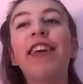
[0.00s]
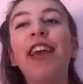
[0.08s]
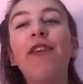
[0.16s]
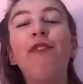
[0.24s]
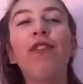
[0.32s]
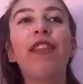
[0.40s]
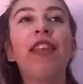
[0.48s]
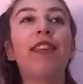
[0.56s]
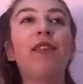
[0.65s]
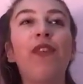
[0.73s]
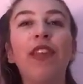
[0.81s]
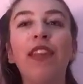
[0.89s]
give
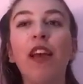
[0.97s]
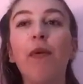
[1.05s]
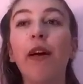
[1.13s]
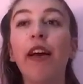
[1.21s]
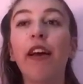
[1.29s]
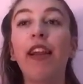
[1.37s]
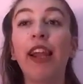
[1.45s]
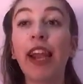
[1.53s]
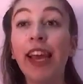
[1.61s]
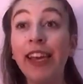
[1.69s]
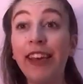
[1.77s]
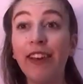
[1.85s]
this video a
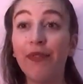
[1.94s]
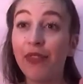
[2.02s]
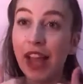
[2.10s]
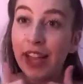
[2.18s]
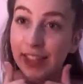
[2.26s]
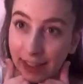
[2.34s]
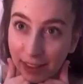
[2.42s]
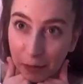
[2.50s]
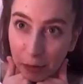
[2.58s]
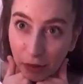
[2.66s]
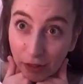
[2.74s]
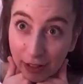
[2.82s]
like and a
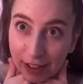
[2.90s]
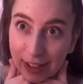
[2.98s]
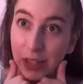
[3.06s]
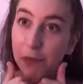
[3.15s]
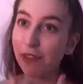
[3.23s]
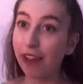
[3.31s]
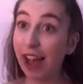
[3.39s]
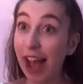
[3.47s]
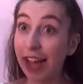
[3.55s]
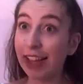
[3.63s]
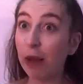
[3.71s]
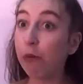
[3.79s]
subscribe,
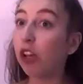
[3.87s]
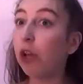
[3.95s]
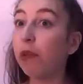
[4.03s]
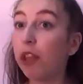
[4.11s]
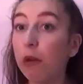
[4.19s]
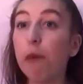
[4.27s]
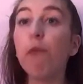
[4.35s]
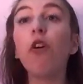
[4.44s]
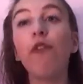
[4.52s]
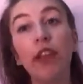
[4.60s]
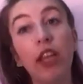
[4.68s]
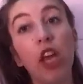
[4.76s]
and I'm going to be doing
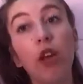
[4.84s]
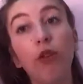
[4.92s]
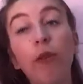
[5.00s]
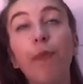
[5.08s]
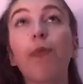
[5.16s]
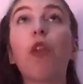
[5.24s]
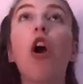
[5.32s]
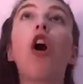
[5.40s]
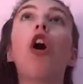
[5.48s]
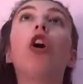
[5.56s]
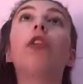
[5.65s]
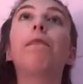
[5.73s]
more videos
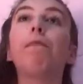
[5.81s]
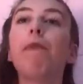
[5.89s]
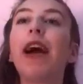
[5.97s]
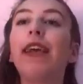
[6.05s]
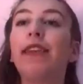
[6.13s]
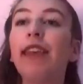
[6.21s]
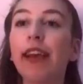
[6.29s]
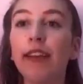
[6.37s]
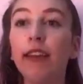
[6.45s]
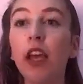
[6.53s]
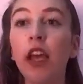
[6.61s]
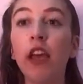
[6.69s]
on my
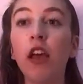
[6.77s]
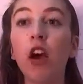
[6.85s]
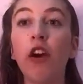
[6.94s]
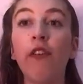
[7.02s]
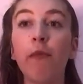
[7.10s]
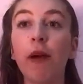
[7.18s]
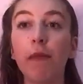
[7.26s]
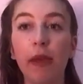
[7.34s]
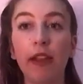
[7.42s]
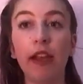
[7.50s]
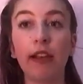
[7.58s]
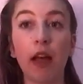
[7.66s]
second year of my
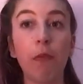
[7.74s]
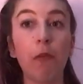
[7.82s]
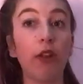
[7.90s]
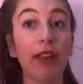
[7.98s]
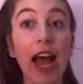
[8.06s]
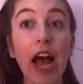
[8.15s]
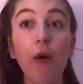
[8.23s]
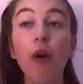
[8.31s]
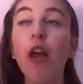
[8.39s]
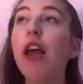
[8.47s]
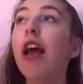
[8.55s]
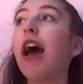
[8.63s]
BTEC that I'm on now,
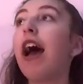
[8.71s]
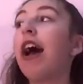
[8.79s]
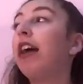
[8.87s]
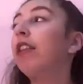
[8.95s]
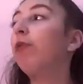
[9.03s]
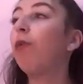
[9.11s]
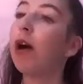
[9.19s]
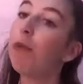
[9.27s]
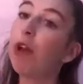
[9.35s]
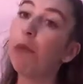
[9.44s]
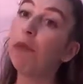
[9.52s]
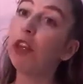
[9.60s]
and what
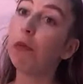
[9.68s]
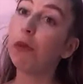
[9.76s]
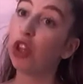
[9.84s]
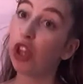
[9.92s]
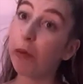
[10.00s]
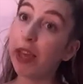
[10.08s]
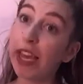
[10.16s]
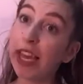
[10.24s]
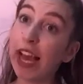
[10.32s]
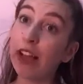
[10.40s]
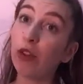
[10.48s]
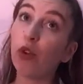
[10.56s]
I'm hoping to be
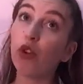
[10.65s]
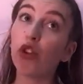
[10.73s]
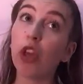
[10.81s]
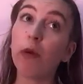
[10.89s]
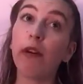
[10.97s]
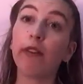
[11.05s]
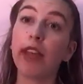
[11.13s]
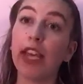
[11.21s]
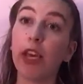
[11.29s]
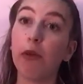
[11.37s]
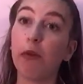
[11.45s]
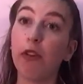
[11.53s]
doing, and also I'll
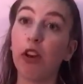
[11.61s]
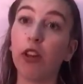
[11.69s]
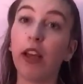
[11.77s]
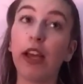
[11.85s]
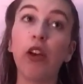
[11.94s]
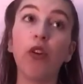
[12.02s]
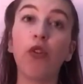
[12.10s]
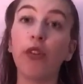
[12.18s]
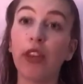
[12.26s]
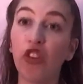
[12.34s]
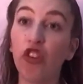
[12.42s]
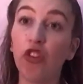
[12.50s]
take you with me on like
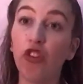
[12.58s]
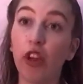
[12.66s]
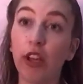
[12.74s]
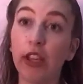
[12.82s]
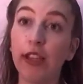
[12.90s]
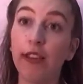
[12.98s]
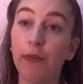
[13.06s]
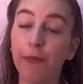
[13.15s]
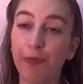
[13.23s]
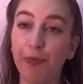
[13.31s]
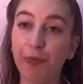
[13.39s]
audition journeys